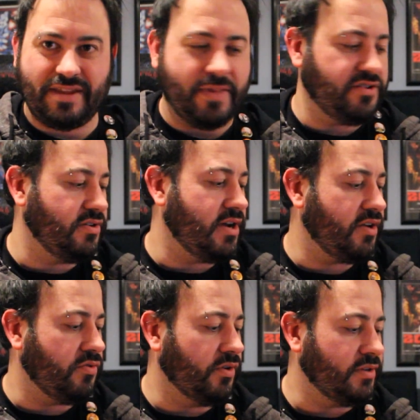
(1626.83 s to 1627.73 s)
major
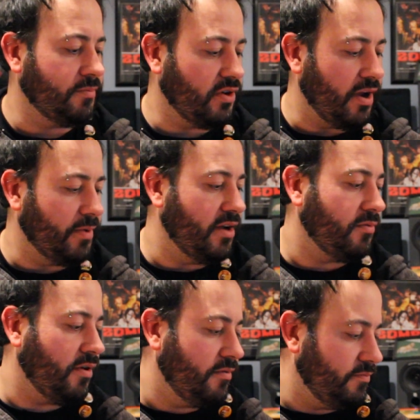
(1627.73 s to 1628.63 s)
9 chords. I'm sorry, I played
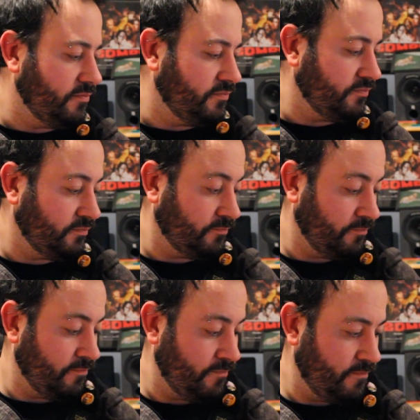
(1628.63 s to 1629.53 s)
it wrong.
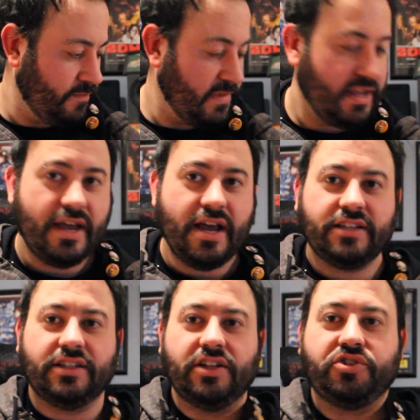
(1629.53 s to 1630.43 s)

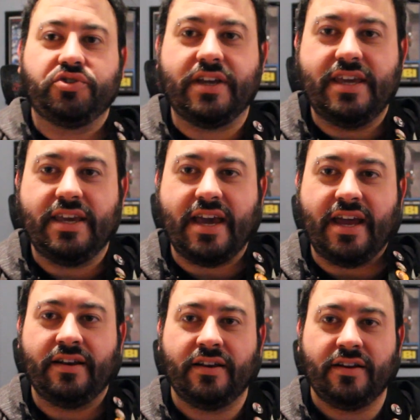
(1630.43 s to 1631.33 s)
It's a little tricky
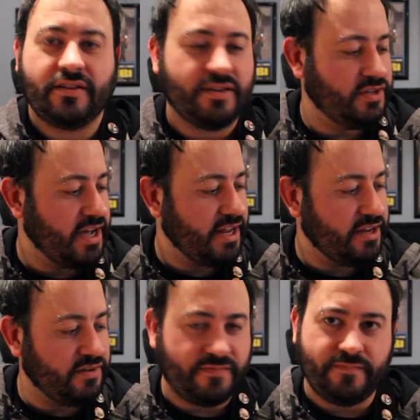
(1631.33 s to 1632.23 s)
again, because you got to
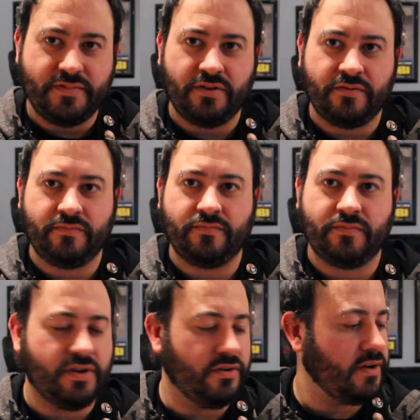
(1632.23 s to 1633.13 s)
get your
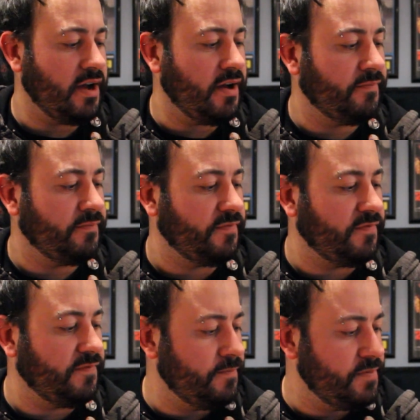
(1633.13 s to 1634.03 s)

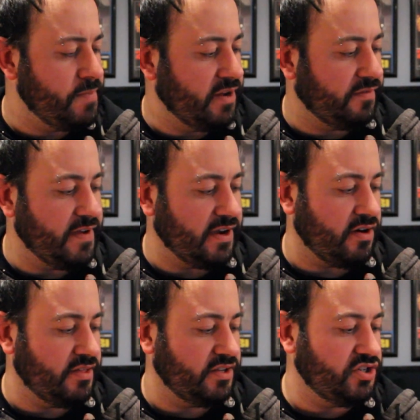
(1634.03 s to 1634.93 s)
middle
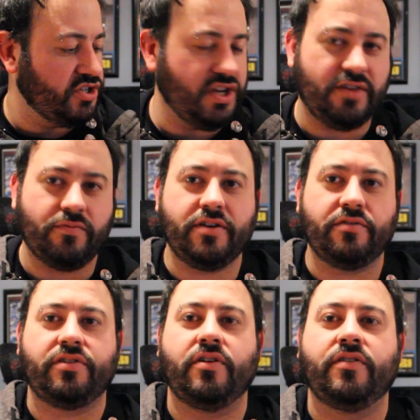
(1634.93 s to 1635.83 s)
finger on this G while
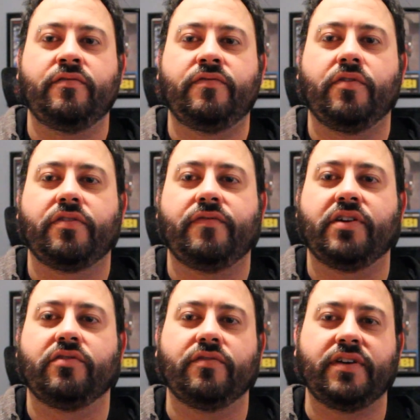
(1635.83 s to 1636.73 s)
your third and fourth
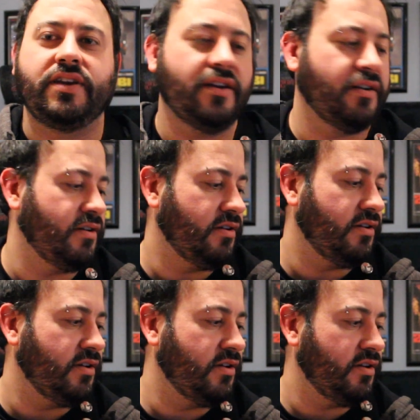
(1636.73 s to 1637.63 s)
finger over here.
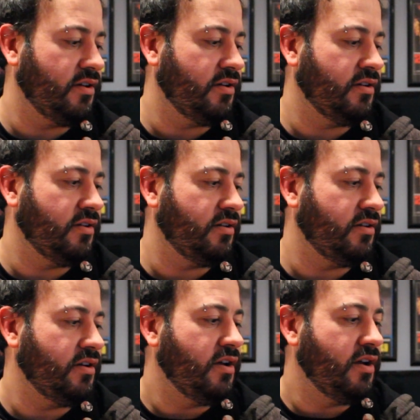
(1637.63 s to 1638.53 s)

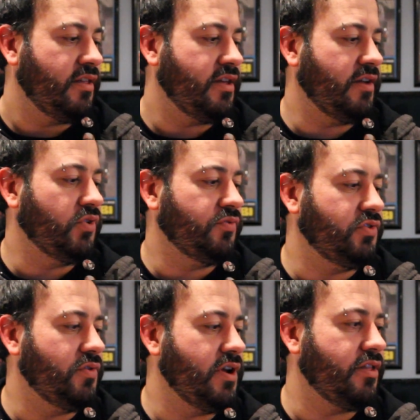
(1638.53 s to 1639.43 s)
Then it moves
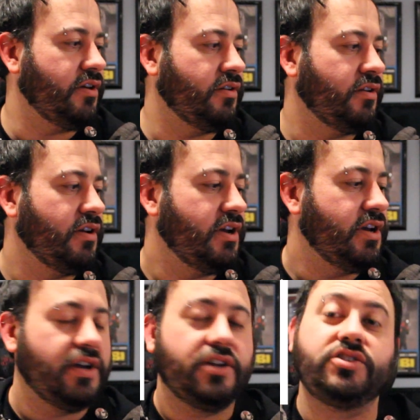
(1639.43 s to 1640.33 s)
to another
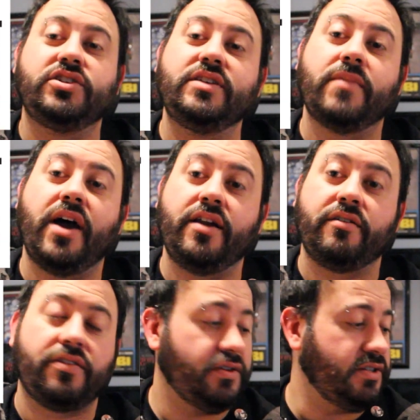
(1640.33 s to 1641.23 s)
G minor
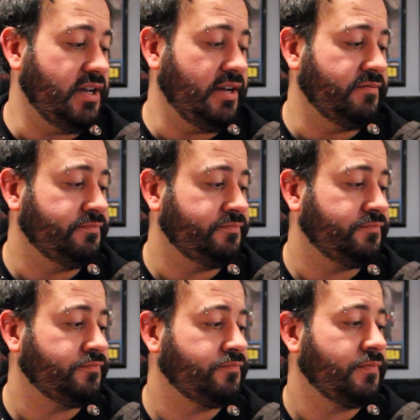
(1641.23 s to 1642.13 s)

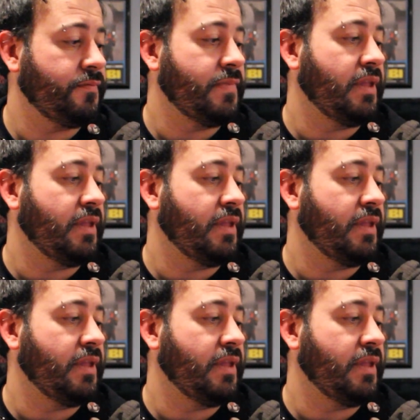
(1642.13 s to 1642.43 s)
13.